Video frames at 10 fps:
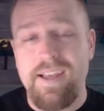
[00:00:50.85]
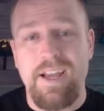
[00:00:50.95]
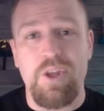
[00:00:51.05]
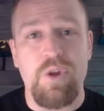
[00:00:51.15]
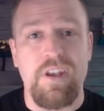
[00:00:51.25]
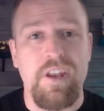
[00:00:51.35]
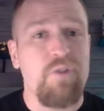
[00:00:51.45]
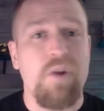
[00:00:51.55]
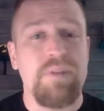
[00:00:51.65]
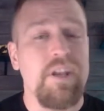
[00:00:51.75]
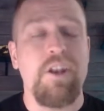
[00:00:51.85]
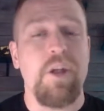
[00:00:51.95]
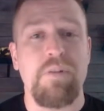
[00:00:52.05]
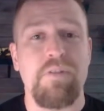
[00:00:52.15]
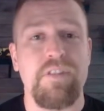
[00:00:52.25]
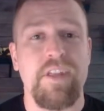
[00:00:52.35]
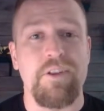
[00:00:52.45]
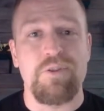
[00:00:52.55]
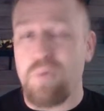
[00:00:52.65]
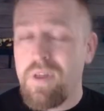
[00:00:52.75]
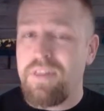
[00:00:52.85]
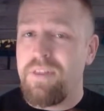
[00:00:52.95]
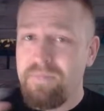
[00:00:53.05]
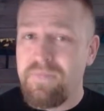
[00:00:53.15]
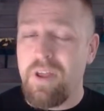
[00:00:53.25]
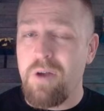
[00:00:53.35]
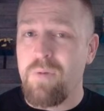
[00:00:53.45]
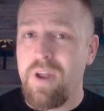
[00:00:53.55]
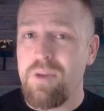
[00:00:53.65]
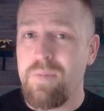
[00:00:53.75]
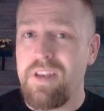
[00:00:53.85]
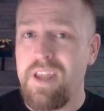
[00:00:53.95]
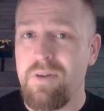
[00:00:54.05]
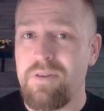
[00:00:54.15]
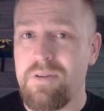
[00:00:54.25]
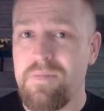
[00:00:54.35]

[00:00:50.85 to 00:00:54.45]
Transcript: you can interrupt any number of things with a random encounter.